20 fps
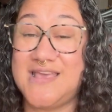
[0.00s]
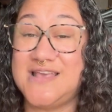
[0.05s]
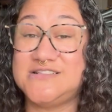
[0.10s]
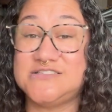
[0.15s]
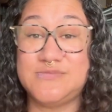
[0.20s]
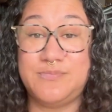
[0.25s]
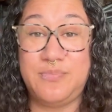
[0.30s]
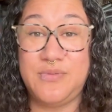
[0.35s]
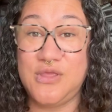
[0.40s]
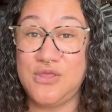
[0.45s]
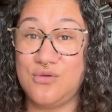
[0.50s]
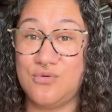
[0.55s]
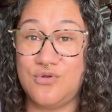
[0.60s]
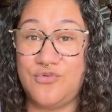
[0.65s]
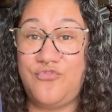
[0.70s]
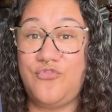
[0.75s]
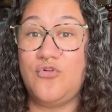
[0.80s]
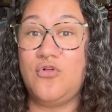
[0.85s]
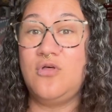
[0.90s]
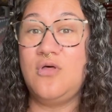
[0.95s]
It's
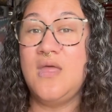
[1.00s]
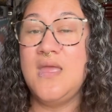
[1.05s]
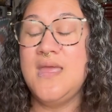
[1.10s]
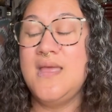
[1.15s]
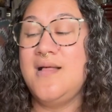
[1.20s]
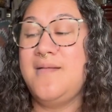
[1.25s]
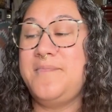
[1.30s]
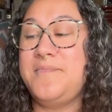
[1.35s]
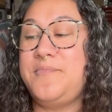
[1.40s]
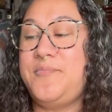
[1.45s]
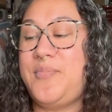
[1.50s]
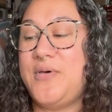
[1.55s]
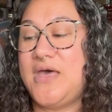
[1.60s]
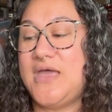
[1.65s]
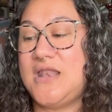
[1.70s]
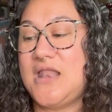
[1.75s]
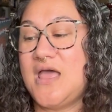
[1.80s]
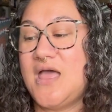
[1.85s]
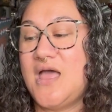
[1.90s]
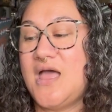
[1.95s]
beautiful,
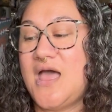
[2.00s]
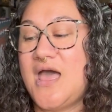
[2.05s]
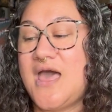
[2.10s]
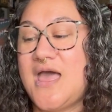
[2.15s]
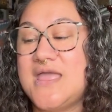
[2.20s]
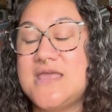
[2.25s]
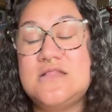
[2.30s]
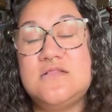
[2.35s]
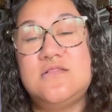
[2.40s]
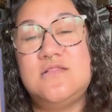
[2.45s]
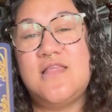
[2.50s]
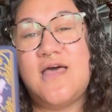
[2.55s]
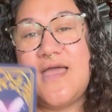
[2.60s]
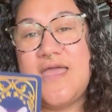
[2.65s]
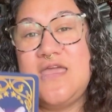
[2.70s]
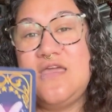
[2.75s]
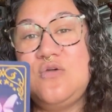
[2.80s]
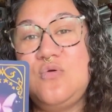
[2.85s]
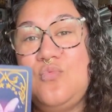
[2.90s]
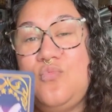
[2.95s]
but I
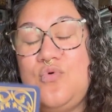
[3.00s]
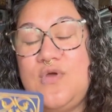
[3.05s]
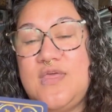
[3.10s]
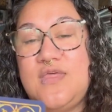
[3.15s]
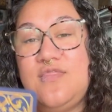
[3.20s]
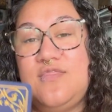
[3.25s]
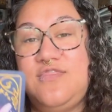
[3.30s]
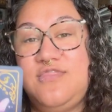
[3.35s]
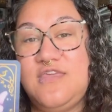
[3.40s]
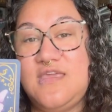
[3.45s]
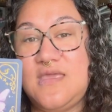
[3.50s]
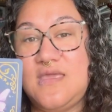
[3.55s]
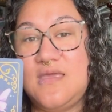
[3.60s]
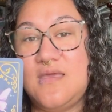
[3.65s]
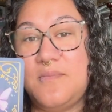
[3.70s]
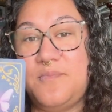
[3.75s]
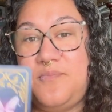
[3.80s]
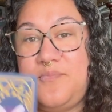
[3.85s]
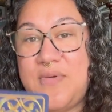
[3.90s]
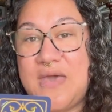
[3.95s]
like when
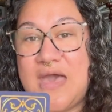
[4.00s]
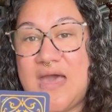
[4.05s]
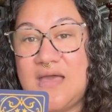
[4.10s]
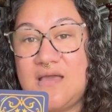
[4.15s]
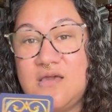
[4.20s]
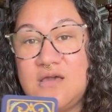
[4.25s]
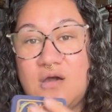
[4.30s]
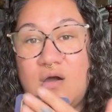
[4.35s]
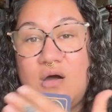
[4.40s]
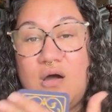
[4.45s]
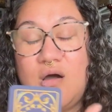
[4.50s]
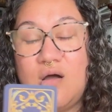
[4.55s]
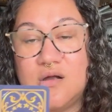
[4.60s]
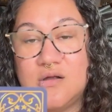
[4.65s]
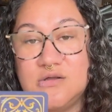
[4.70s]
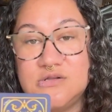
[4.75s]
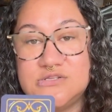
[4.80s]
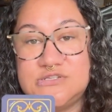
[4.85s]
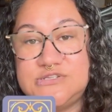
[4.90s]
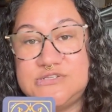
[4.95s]
the back
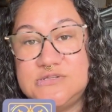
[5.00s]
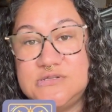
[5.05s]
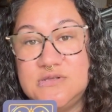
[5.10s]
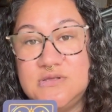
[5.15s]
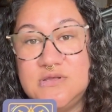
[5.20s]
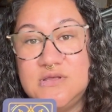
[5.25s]
art